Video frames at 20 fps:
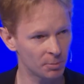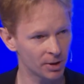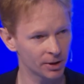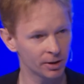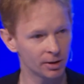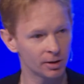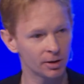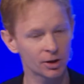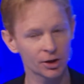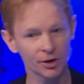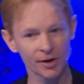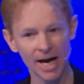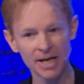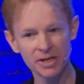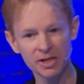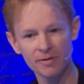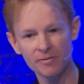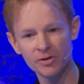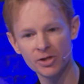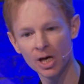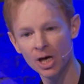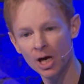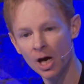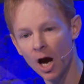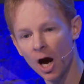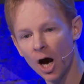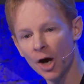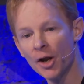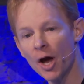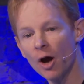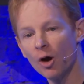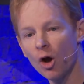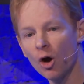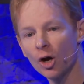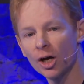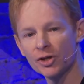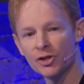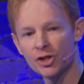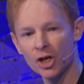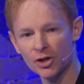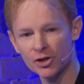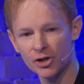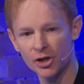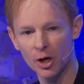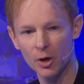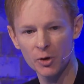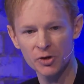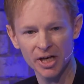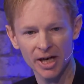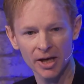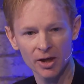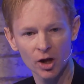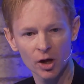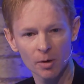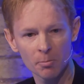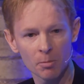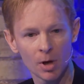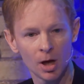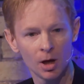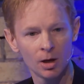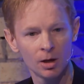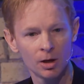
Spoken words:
And creatives are no longer just using them